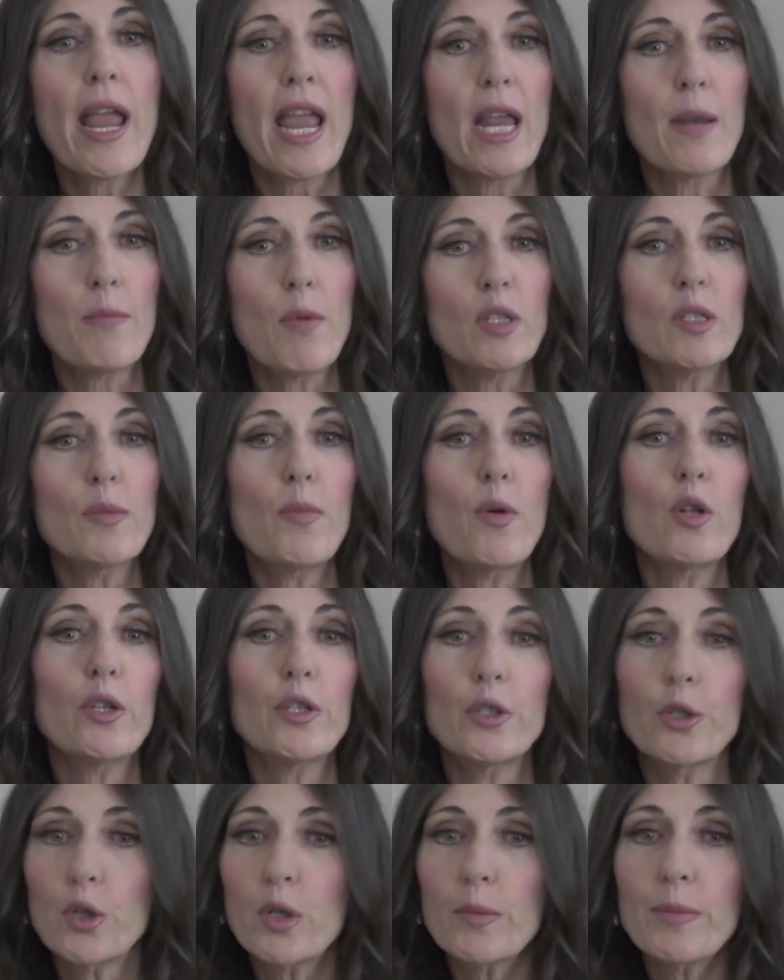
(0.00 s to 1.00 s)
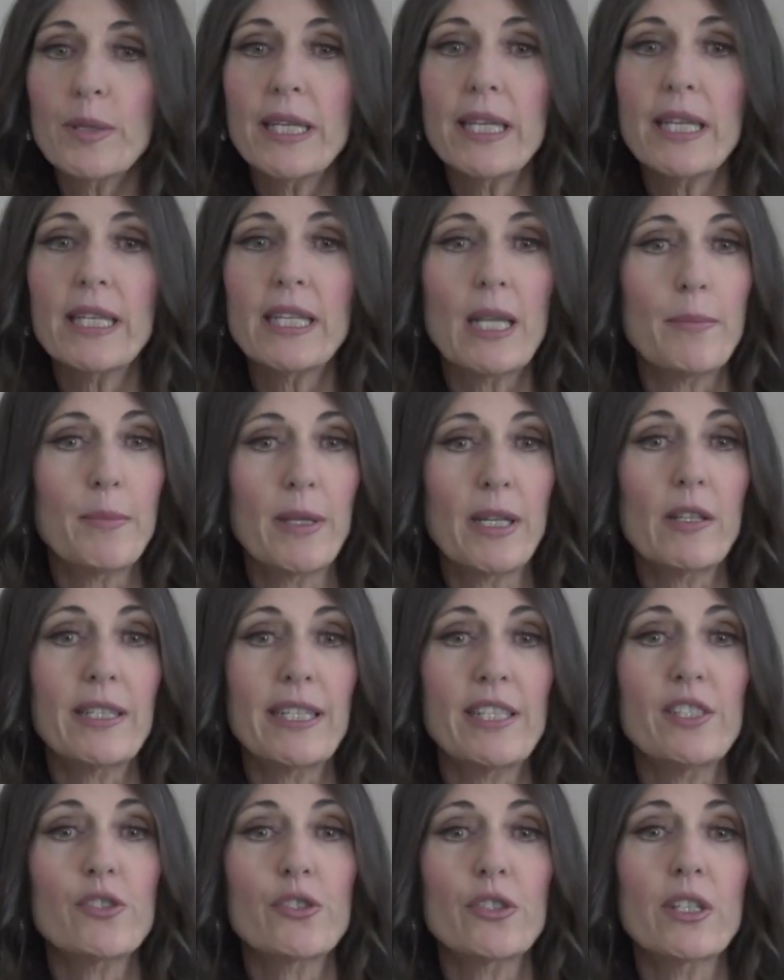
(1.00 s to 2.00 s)
and multiple European and Middle
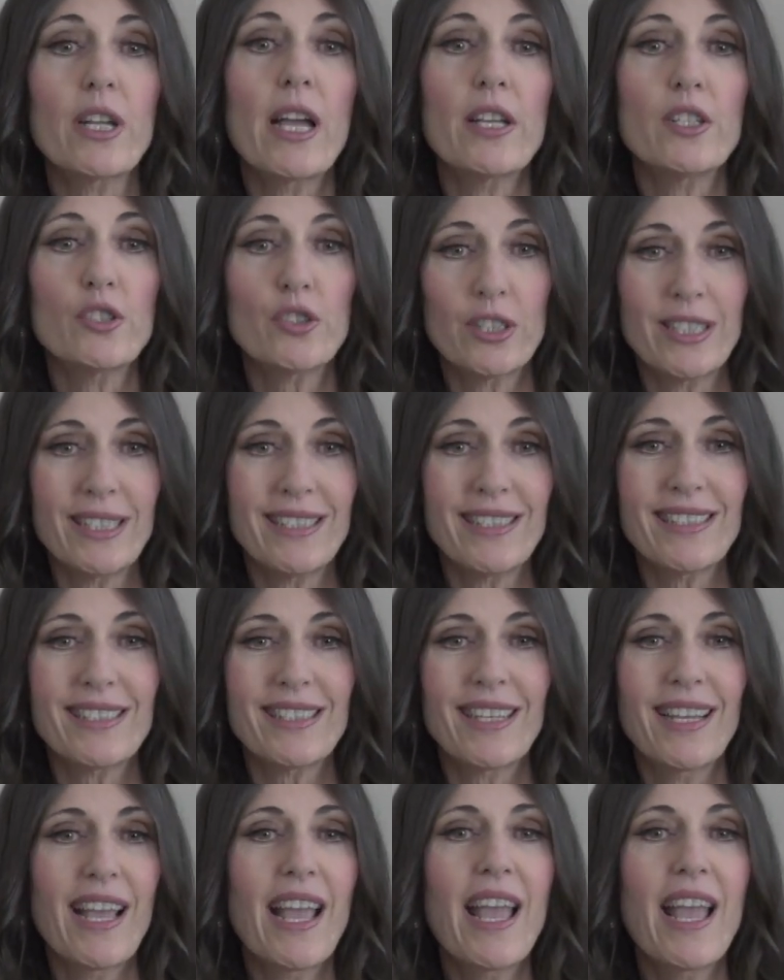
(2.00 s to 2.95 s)
Eastern countries.